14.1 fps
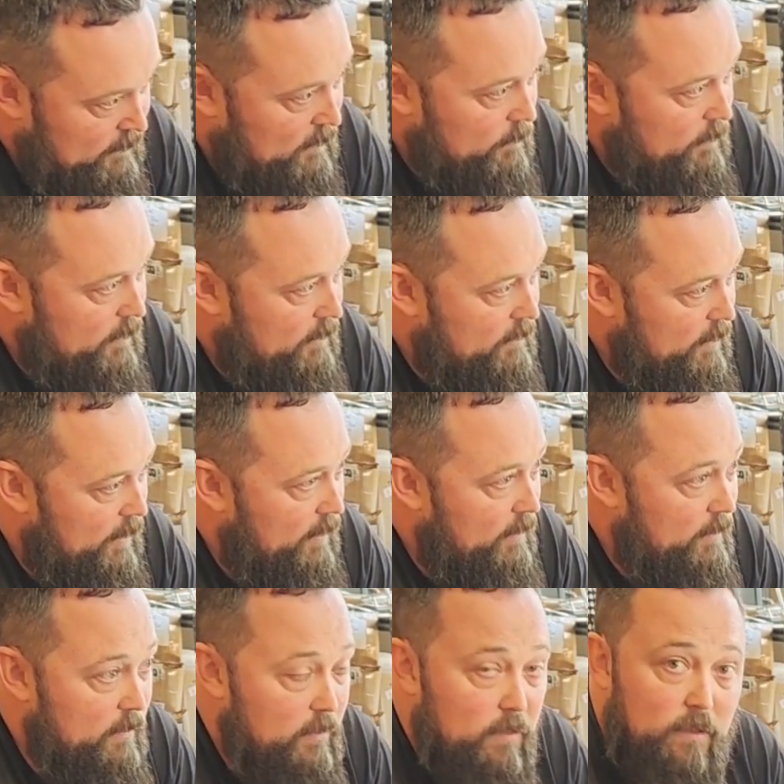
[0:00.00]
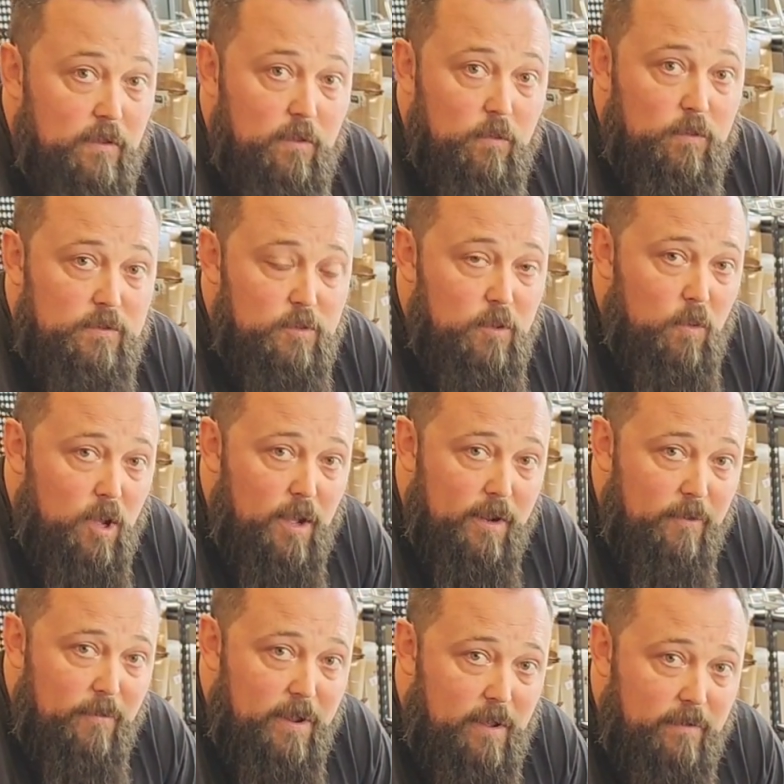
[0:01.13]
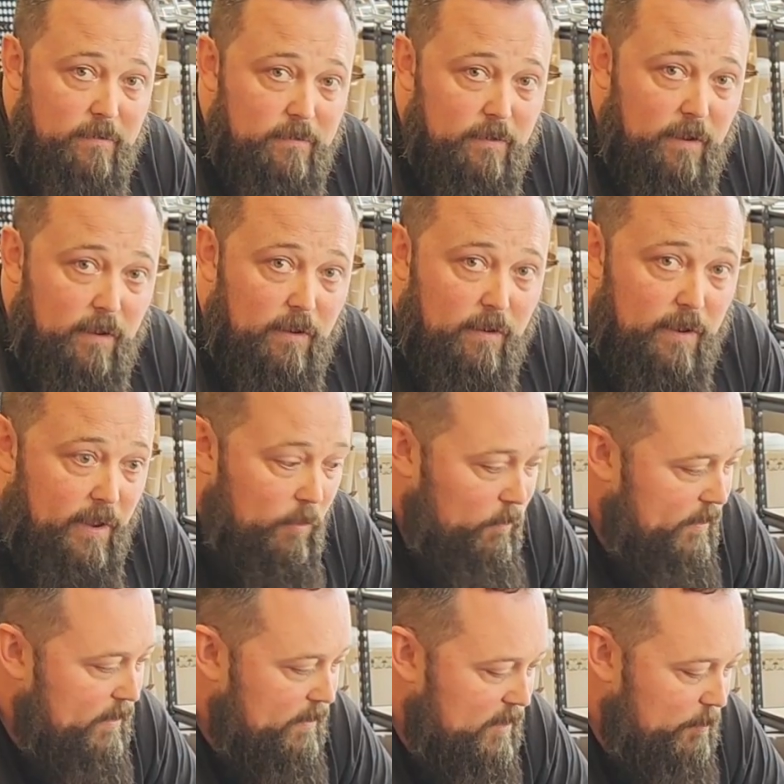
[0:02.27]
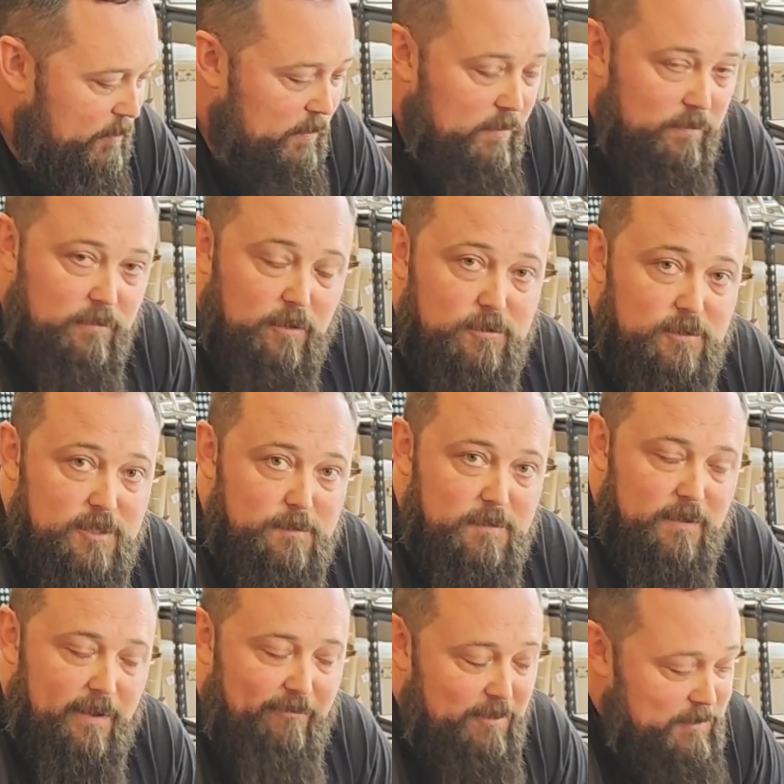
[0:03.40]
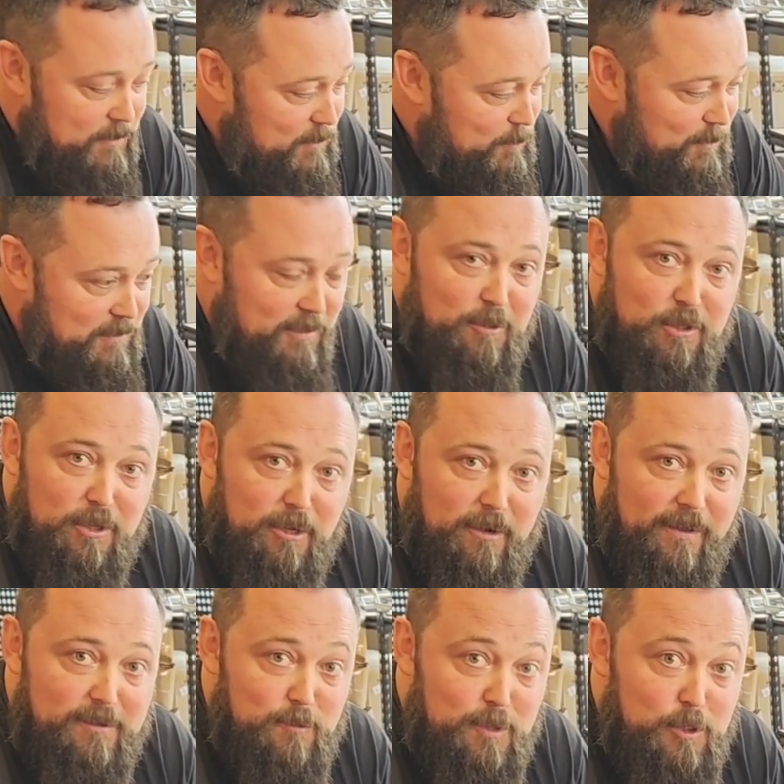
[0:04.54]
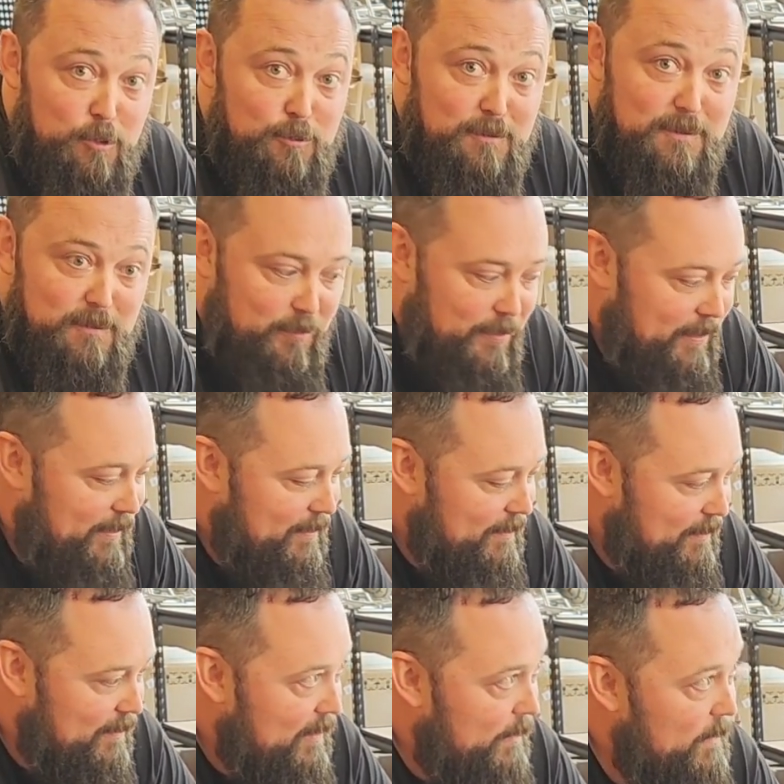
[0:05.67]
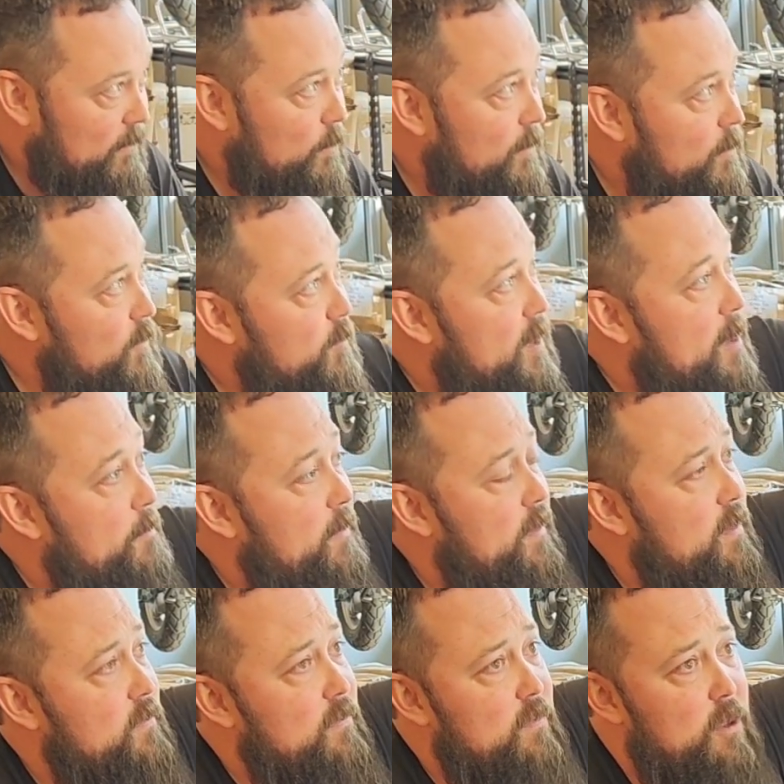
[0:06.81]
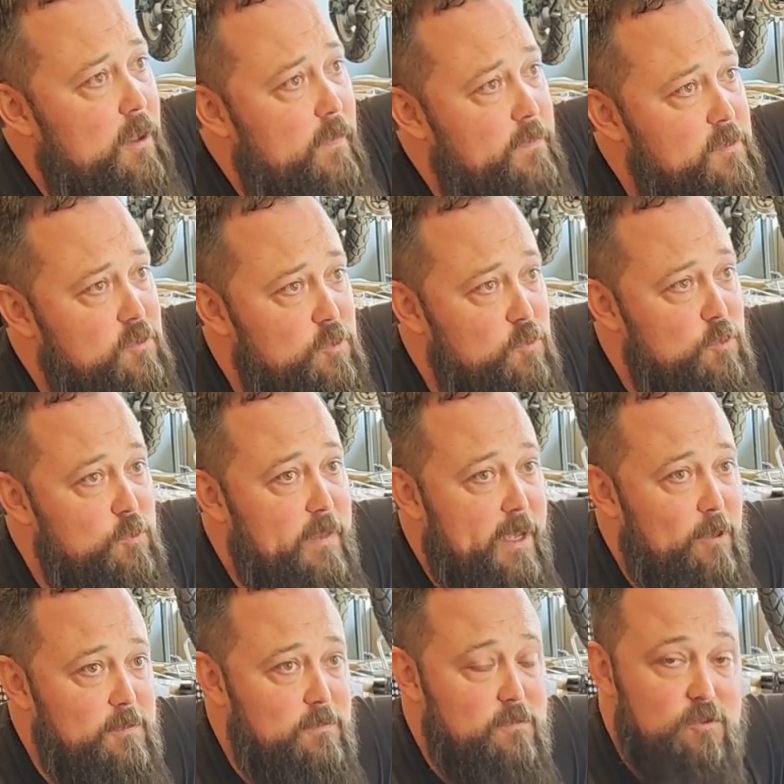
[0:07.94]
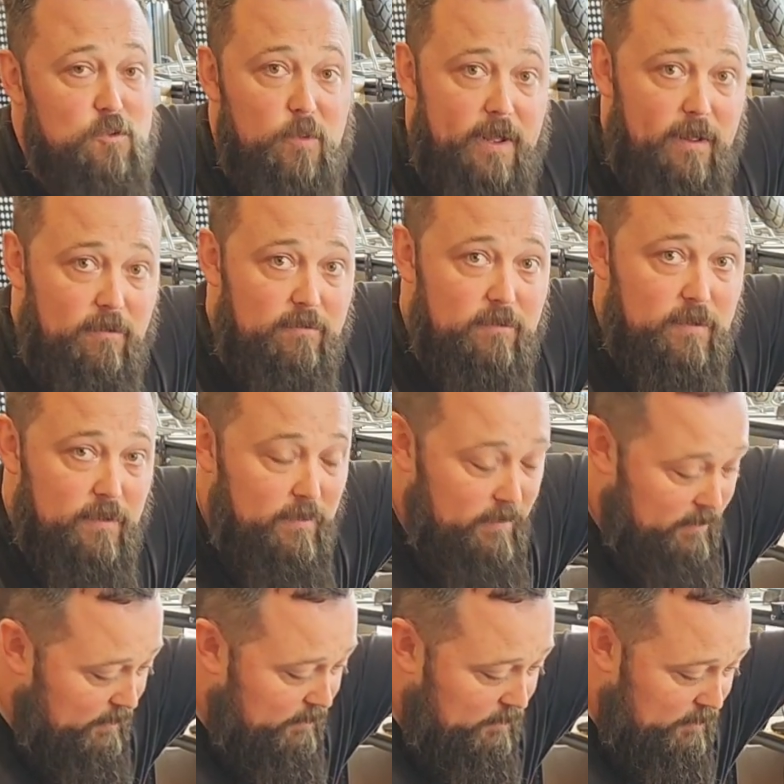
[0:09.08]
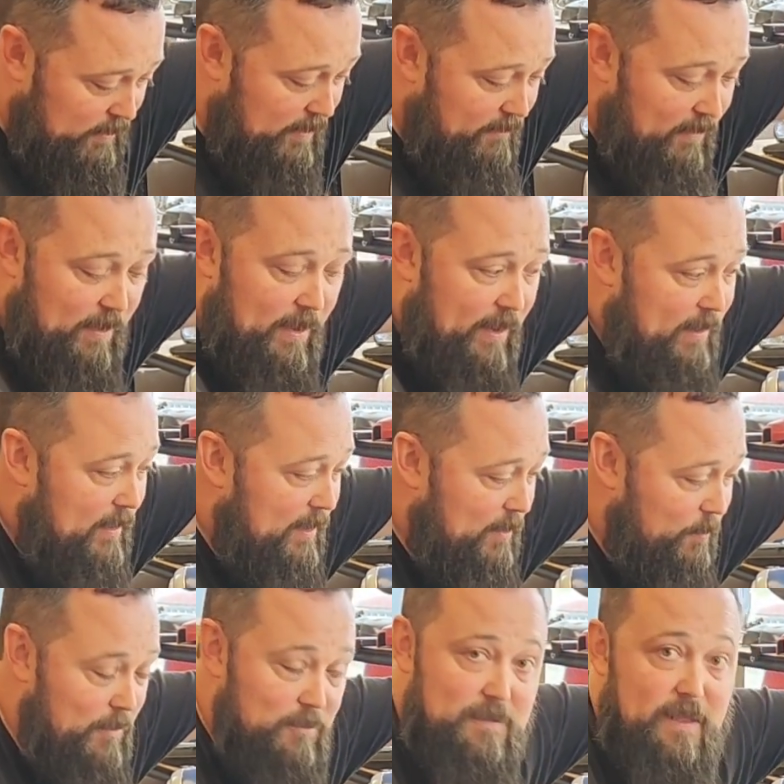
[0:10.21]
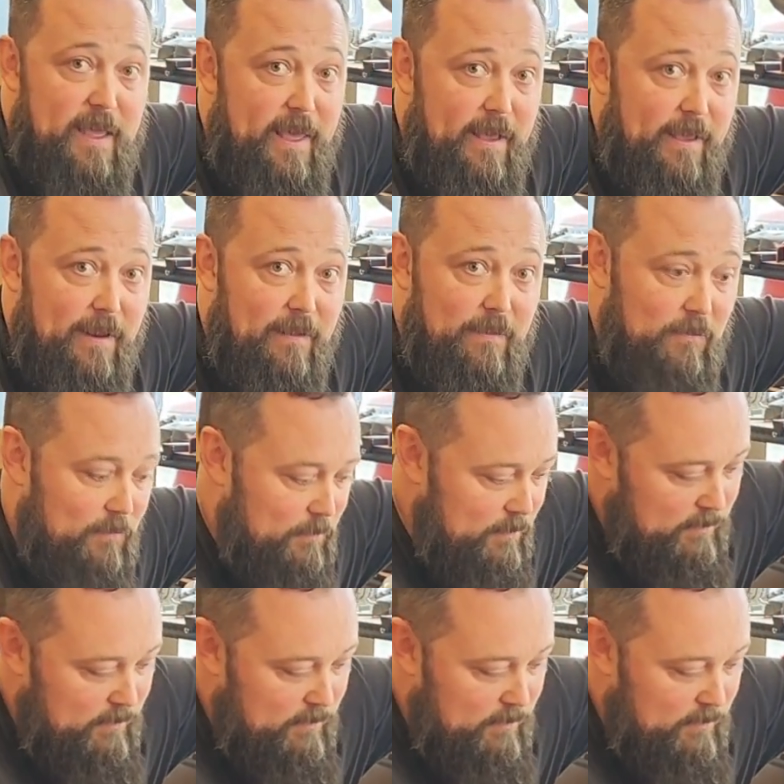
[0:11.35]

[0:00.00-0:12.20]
But we'll do a walk around and we'll get a couple close-ups. Obviously this one's a little dirty because we use this bike, and this one was probably installed in 2012. So to give you an idea, and we use the heck out of this one.